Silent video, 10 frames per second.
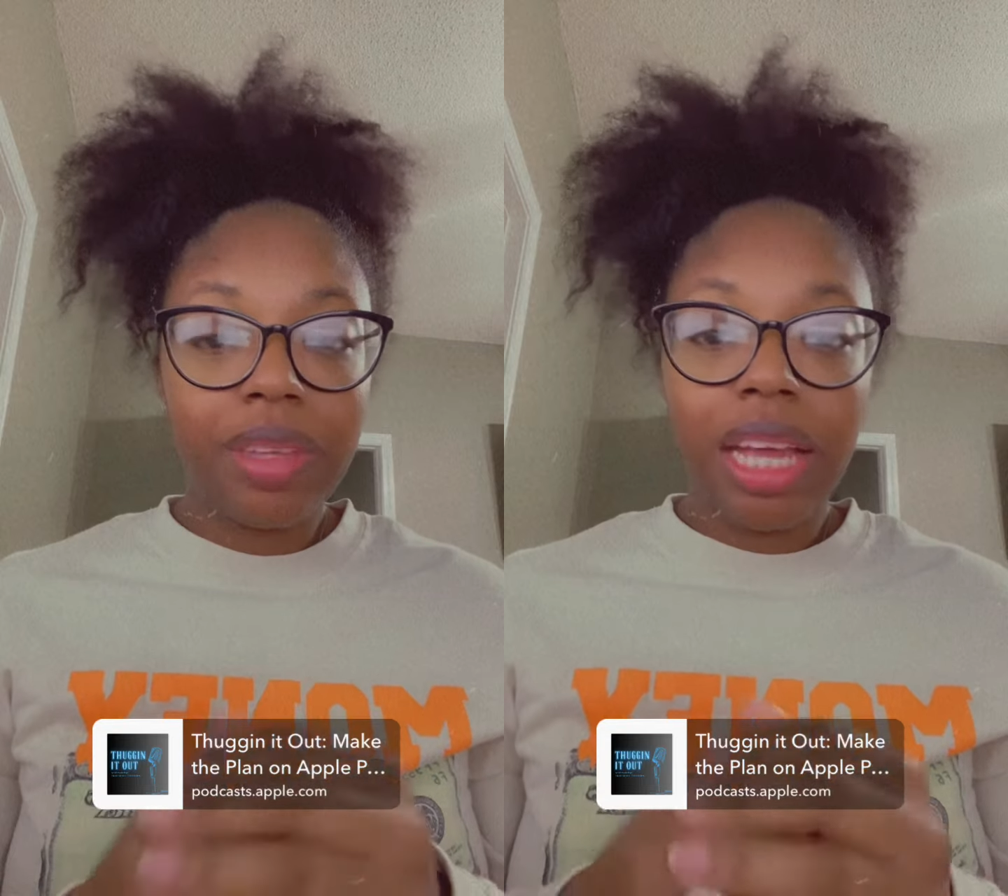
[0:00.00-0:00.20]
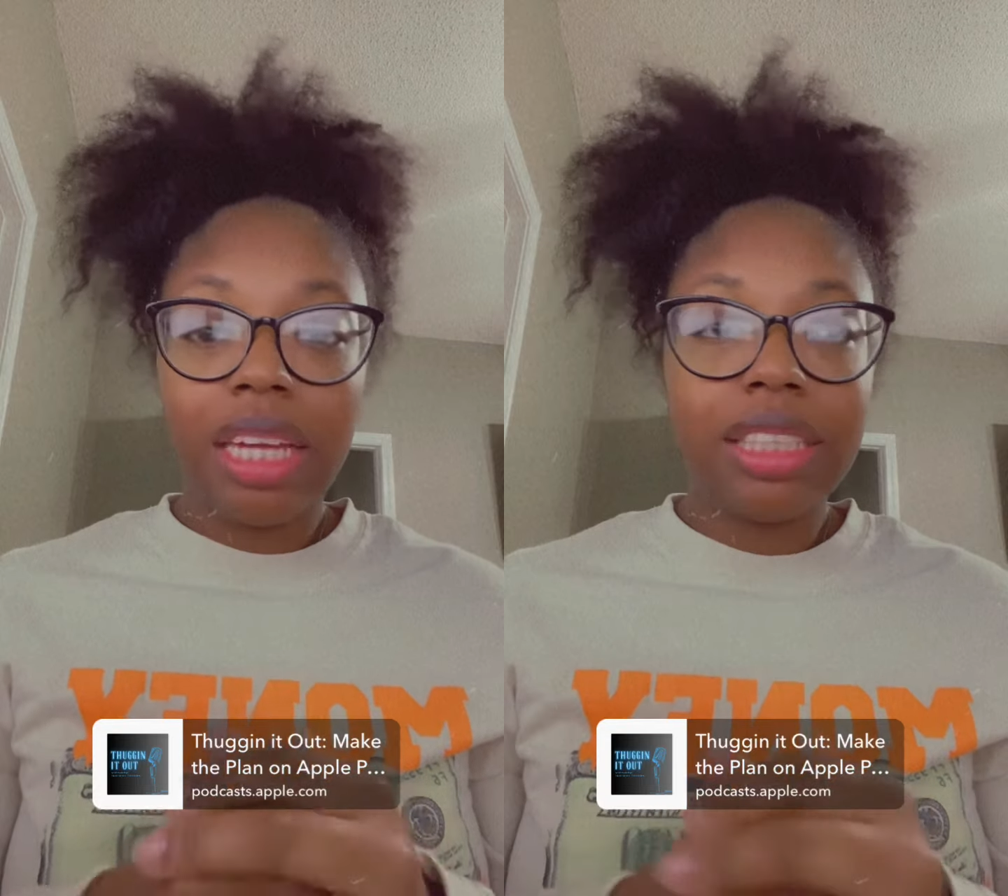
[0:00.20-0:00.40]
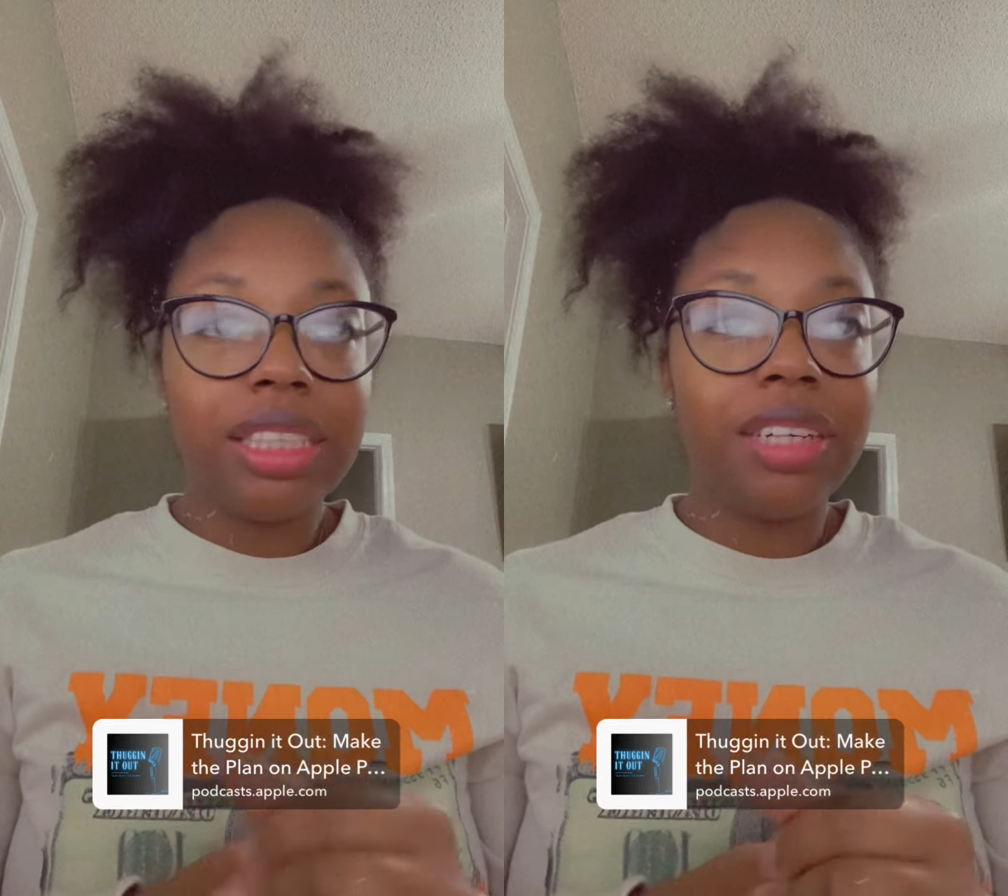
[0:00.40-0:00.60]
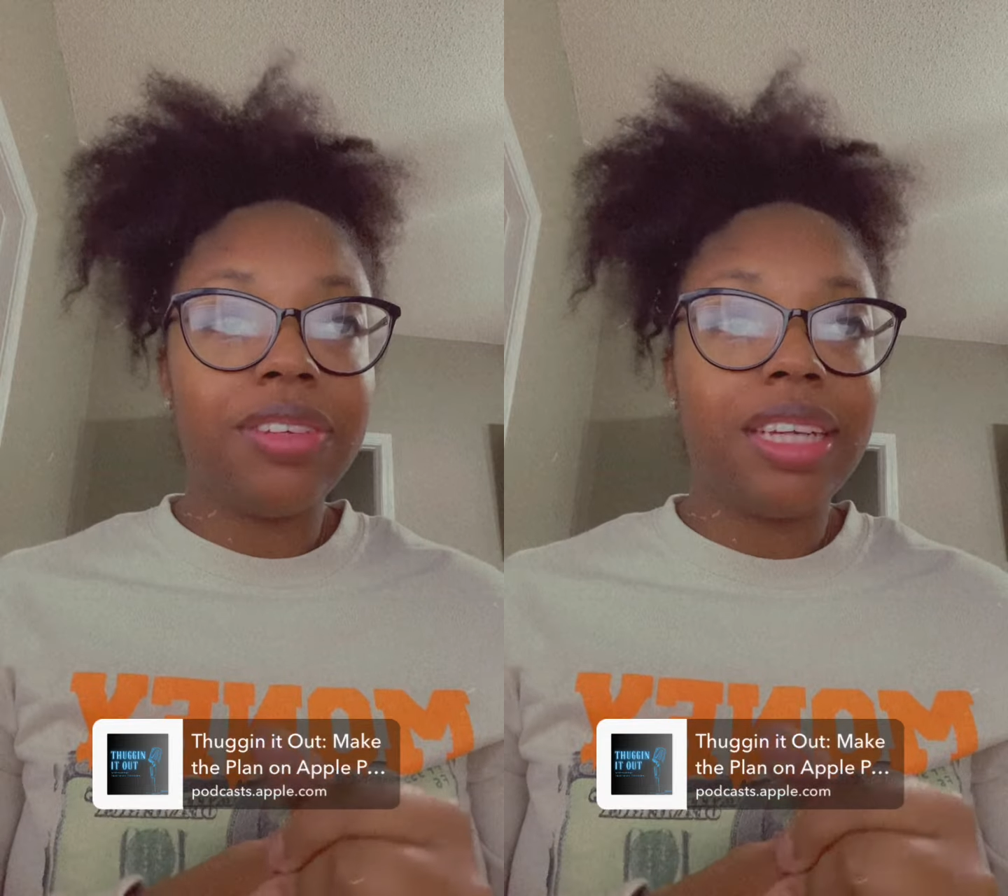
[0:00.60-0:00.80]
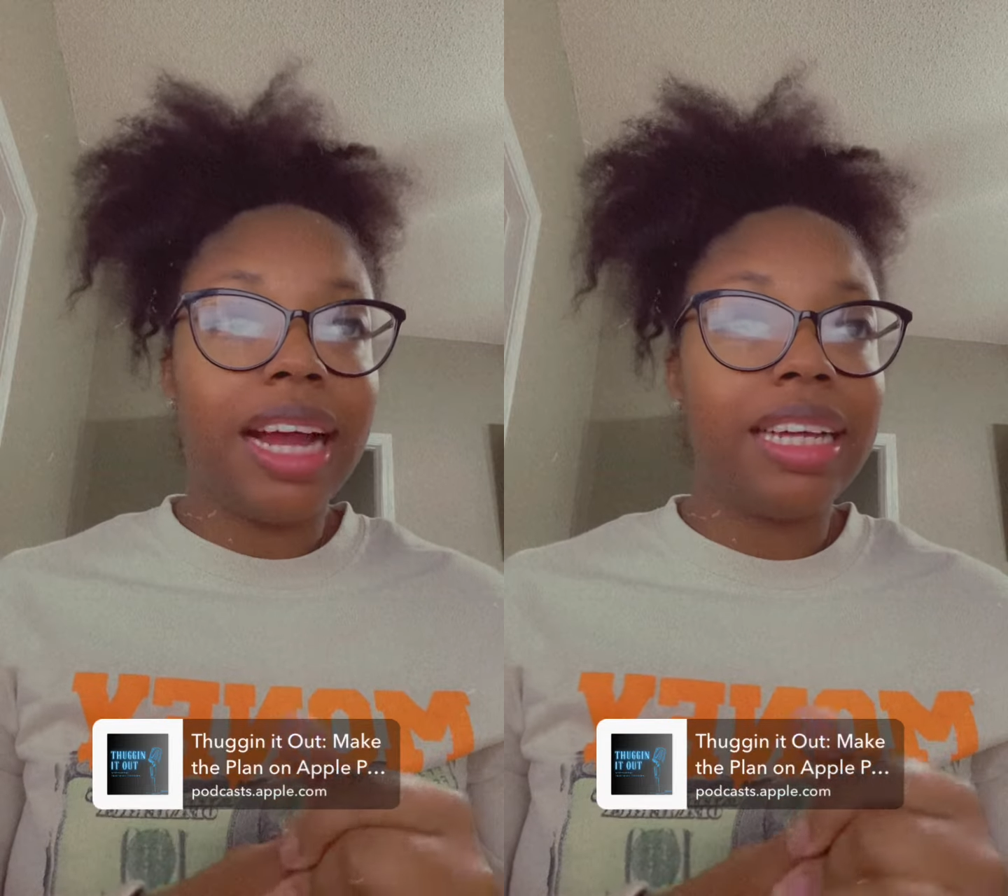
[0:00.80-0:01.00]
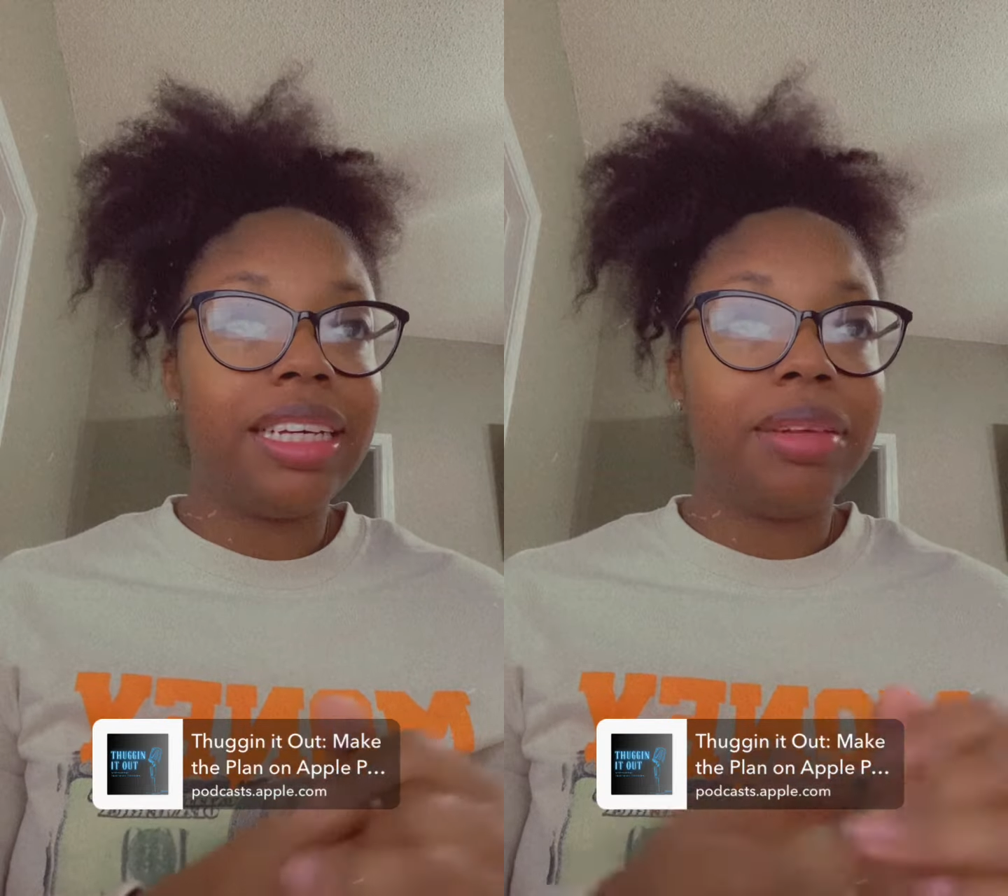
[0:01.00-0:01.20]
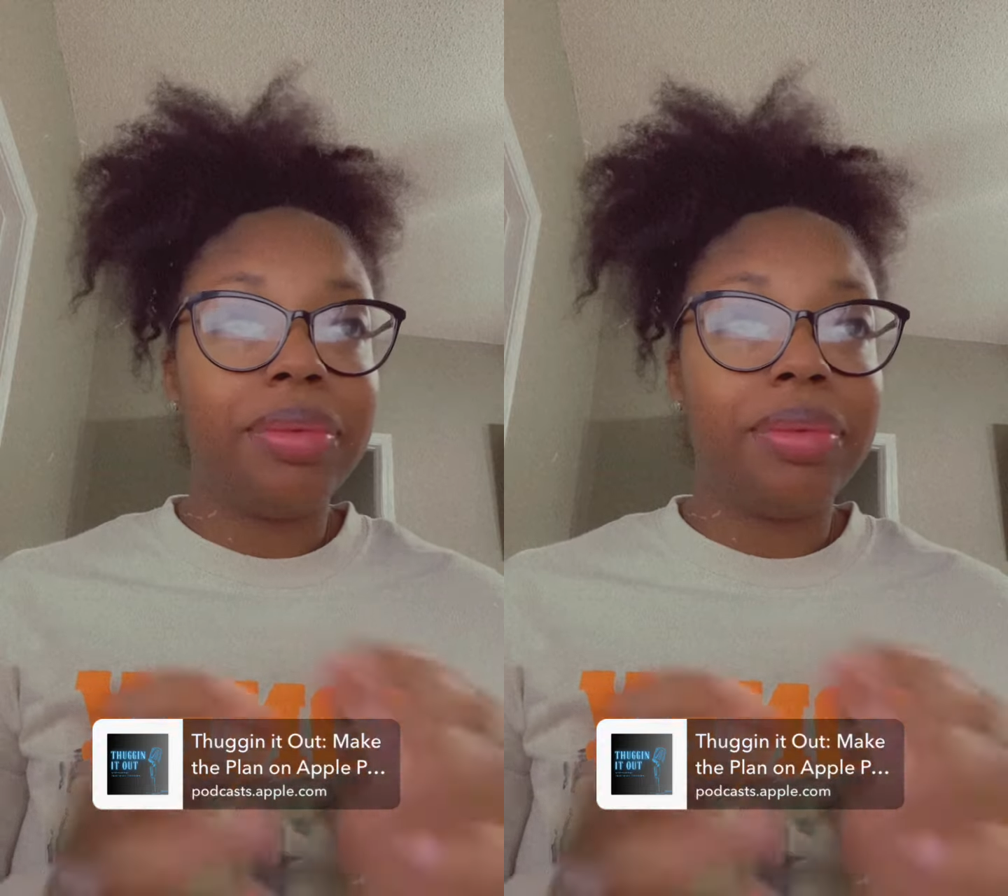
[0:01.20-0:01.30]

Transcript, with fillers: And a silver lining could